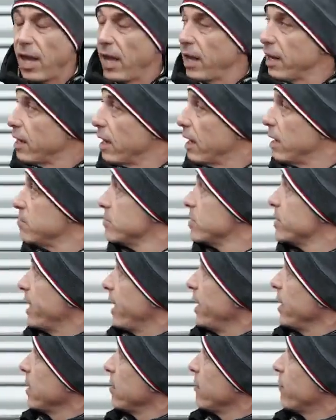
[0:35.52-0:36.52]
And
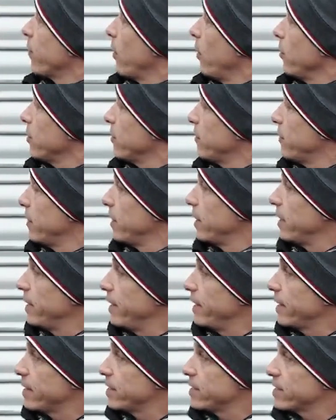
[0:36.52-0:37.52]
standing in front of
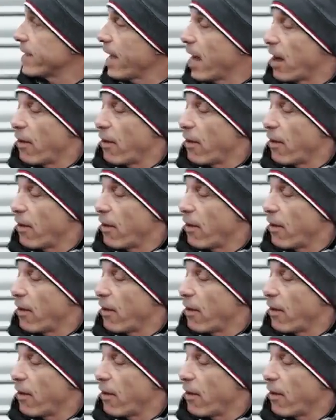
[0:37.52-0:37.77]
Niki's